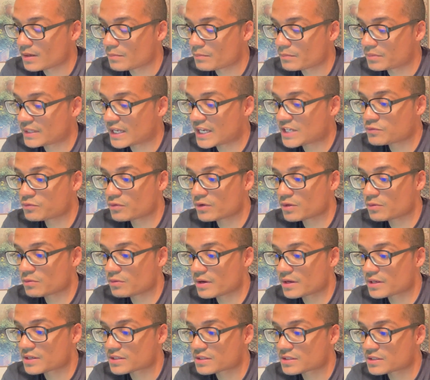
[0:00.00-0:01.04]
But that's what it
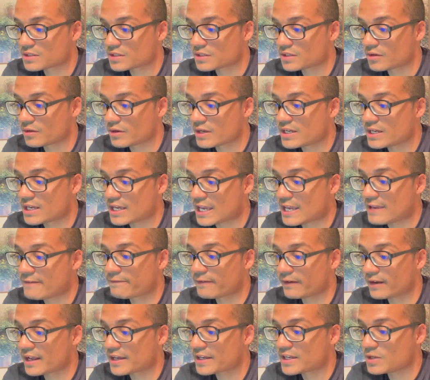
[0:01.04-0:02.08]
was. You know, he
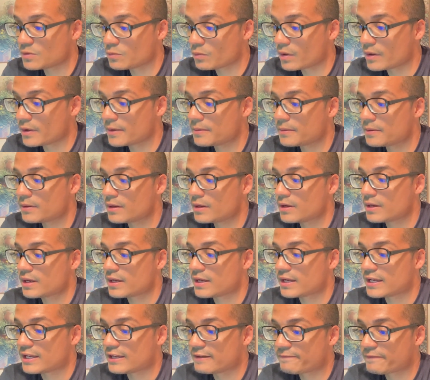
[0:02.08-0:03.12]
felt like he won.
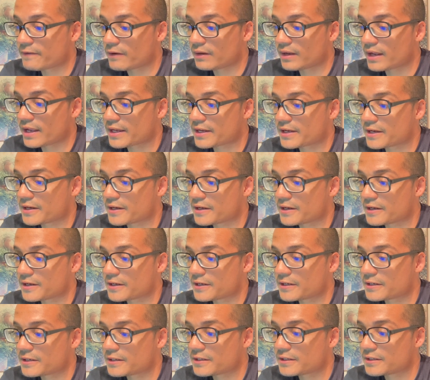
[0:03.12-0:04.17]
He felt like
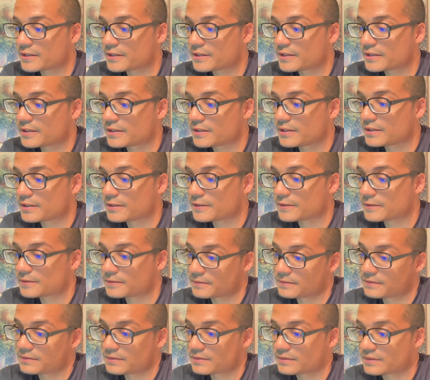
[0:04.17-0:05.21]

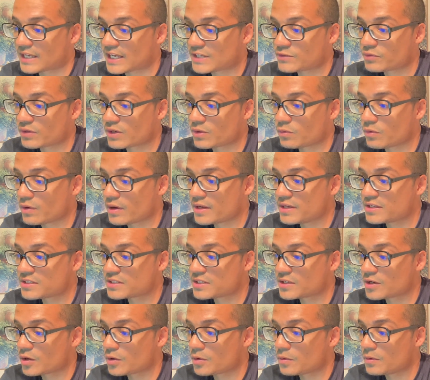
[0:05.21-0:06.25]
that's what it was,
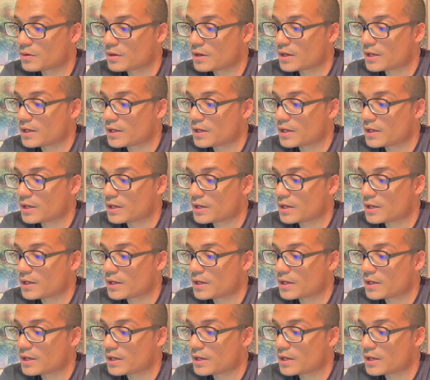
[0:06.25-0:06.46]
you know.